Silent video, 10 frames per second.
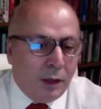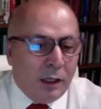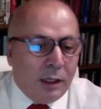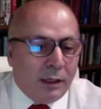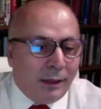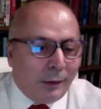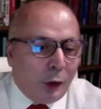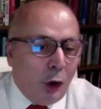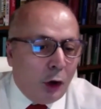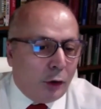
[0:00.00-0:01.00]
The
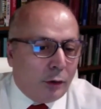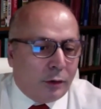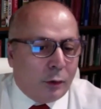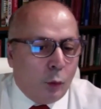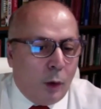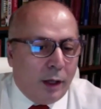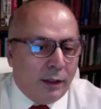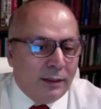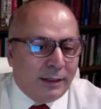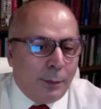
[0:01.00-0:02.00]
third one
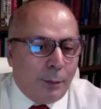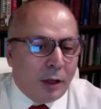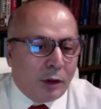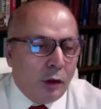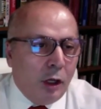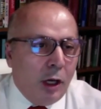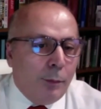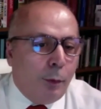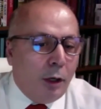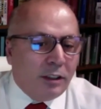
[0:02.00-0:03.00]
is about the
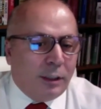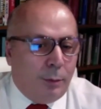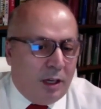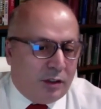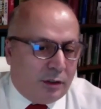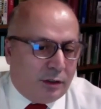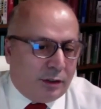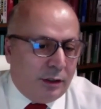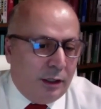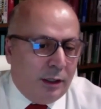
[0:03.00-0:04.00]
policy measures
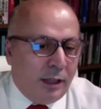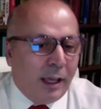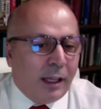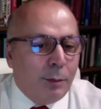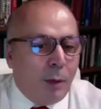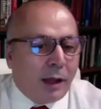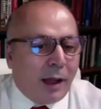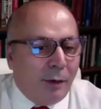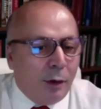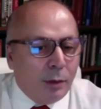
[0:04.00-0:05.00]
taken by
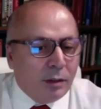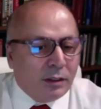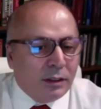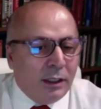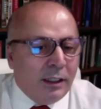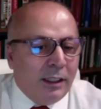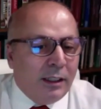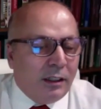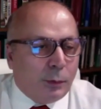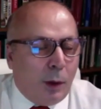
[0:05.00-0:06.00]
governments in
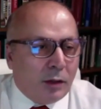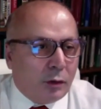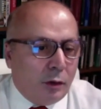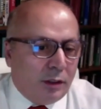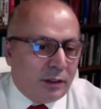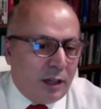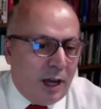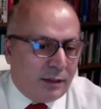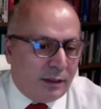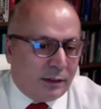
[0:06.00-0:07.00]
response to this
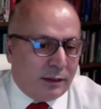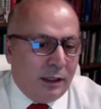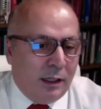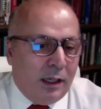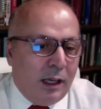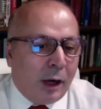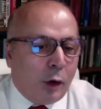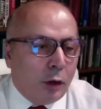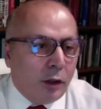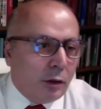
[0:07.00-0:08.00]
crisis.
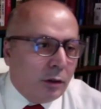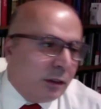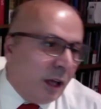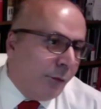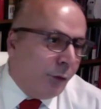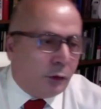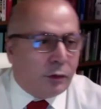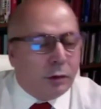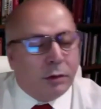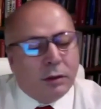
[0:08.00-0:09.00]
According to Stanford
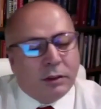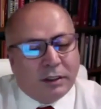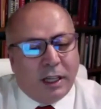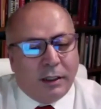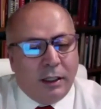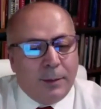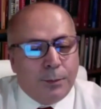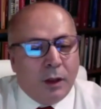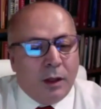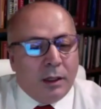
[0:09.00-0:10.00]
study,
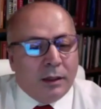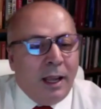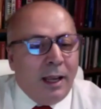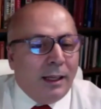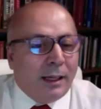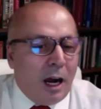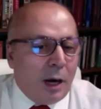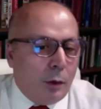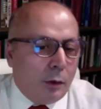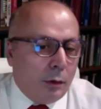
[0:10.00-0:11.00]
daily
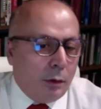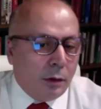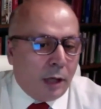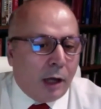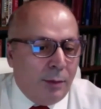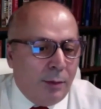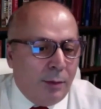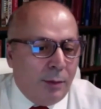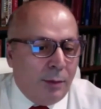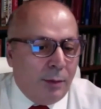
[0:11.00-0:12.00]
carbon dioxide
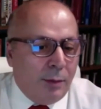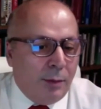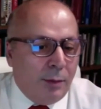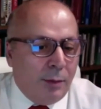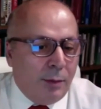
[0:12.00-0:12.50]
as much as